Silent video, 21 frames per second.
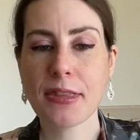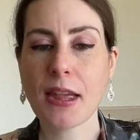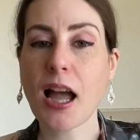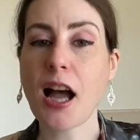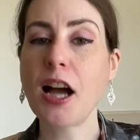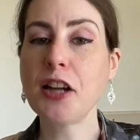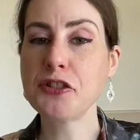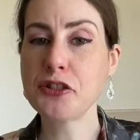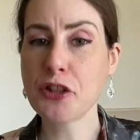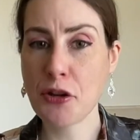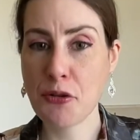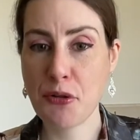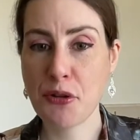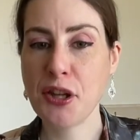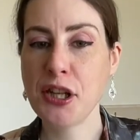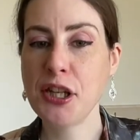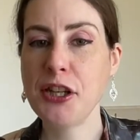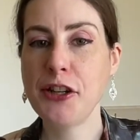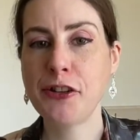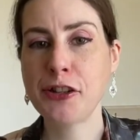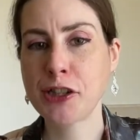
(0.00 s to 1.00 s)
I don't
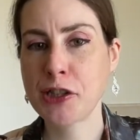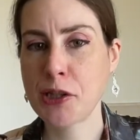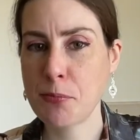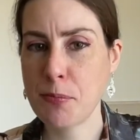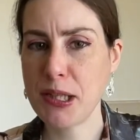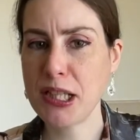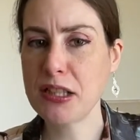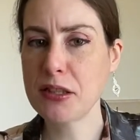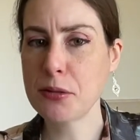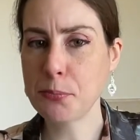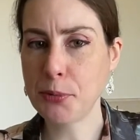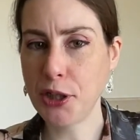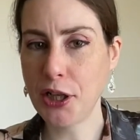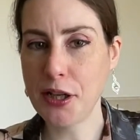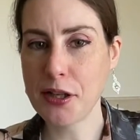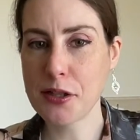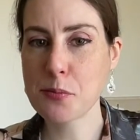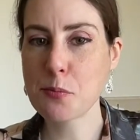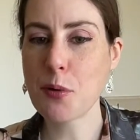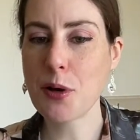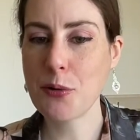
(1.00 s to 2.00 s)
think you're going to be
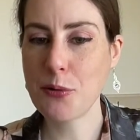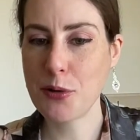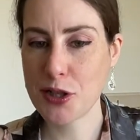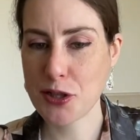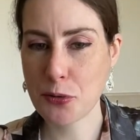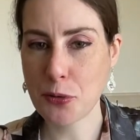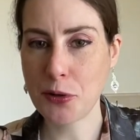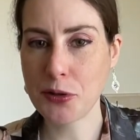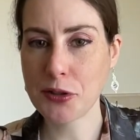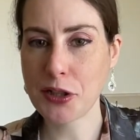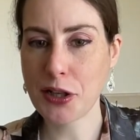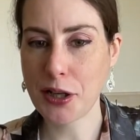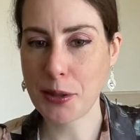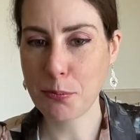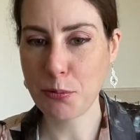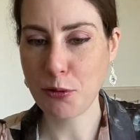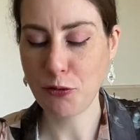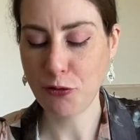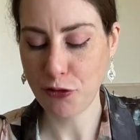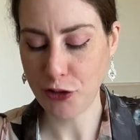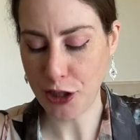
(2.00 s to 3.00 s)
surprised by which one I
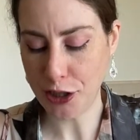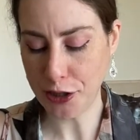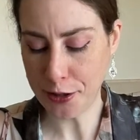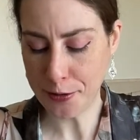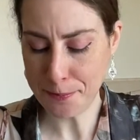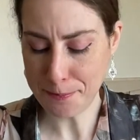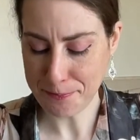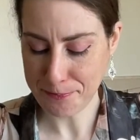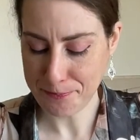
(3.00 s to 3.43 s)
prefer.